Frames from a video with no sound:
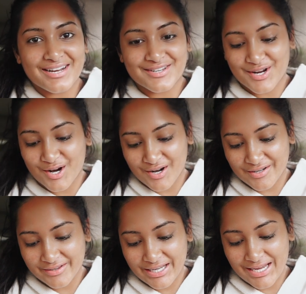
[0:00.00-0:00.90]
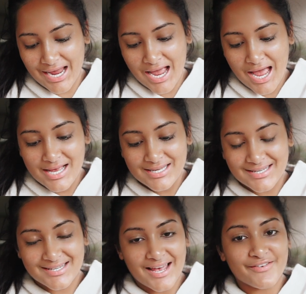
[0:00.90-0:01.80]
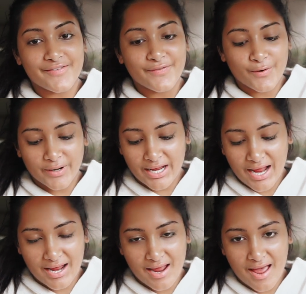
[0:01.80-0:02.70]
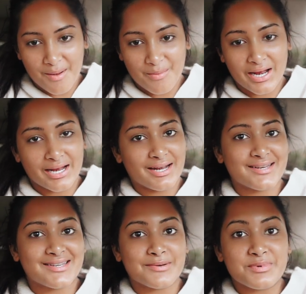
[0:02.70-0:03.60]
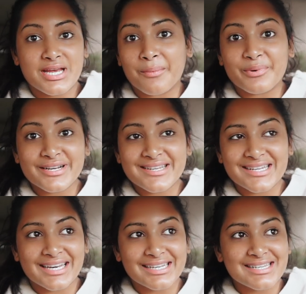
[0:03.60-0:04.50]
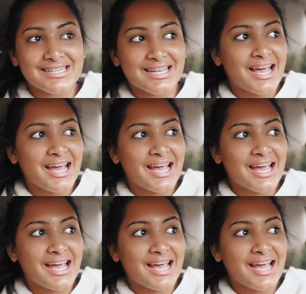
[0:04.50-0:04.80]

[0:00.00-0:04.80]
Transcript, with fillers: It is currently 7:40 a.m. and it is September 6th.